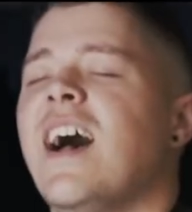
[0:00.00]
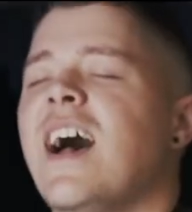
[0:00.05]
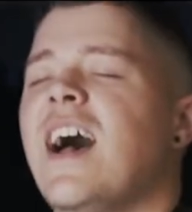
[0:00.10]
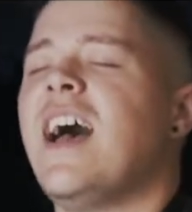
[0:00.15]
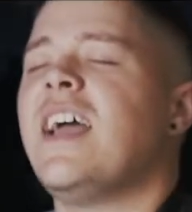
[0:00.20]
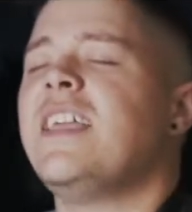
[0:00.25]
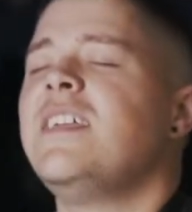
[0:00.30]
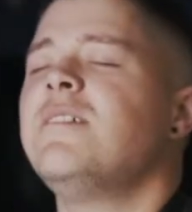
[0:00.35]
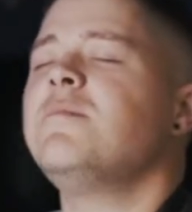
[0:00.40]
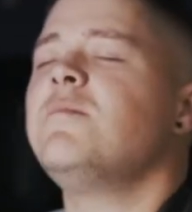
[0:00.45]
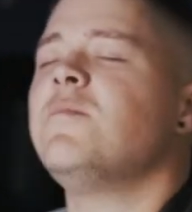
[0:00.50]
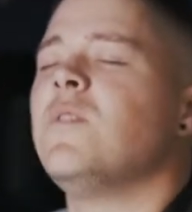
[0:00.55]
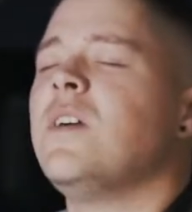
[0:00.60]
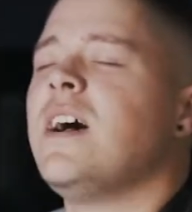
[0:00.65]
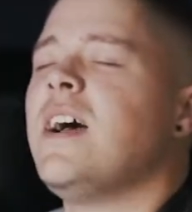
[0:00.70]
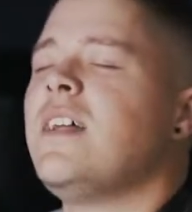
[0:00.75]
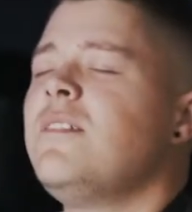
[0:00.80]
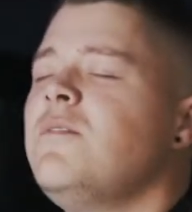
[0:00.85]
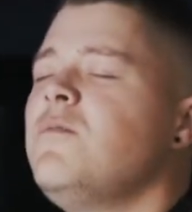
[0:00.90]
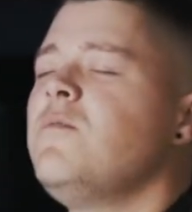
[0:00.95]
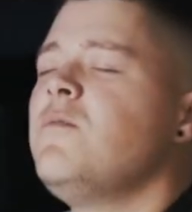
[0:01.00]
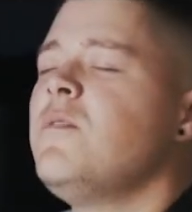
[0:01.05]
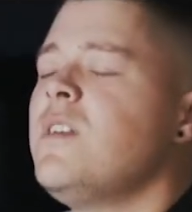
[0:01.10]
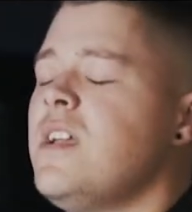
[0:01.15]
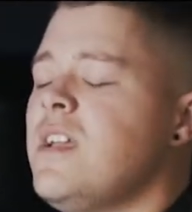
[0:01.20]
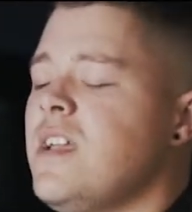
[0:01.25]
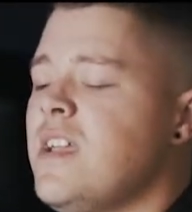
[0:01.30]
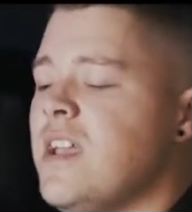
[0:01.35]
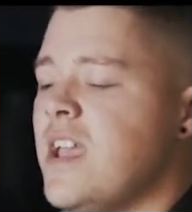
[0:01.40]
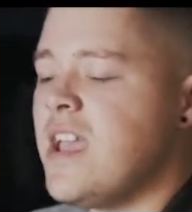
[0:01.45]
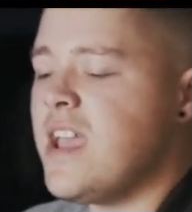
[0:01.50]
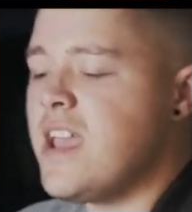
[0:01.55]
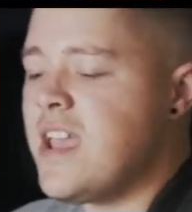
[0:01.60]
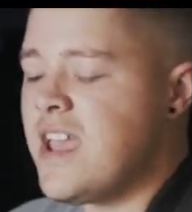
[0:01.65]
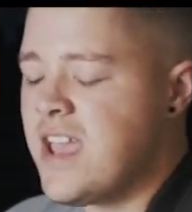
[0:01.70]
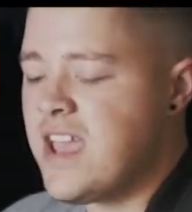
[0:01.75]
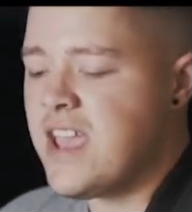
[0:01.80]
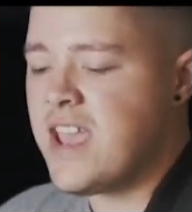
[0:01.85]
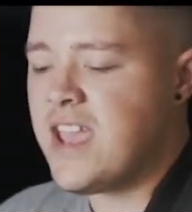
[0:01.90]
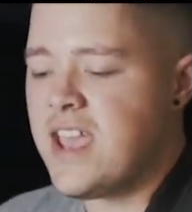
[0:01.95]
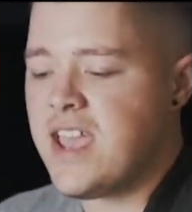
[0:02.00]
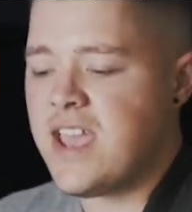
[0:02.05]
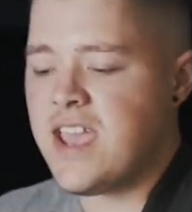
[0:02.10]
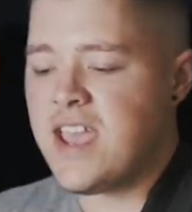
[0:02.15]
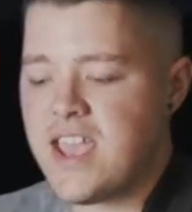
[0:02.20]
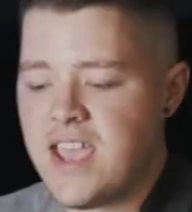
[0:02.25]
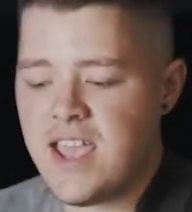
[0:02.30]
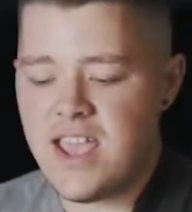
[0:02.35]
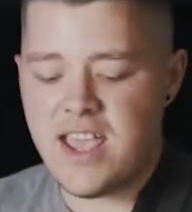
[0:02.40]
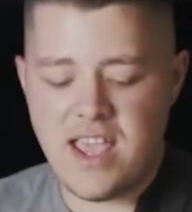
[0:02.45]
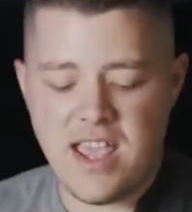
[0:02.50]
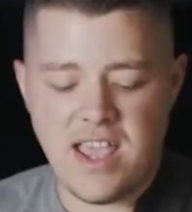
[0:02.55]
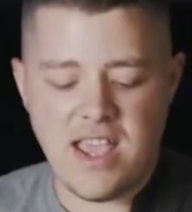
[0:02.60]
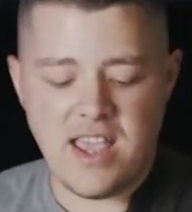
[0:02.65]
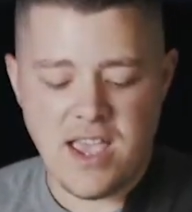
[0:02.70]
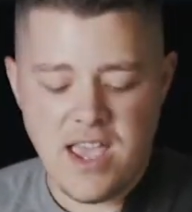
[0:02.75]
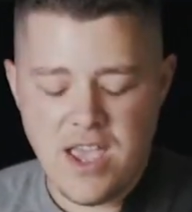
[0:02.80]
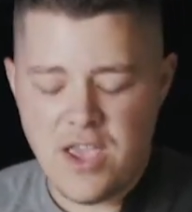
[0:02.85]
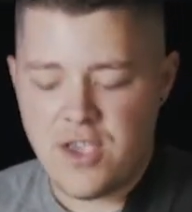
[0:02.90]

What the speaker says: I am wide awake.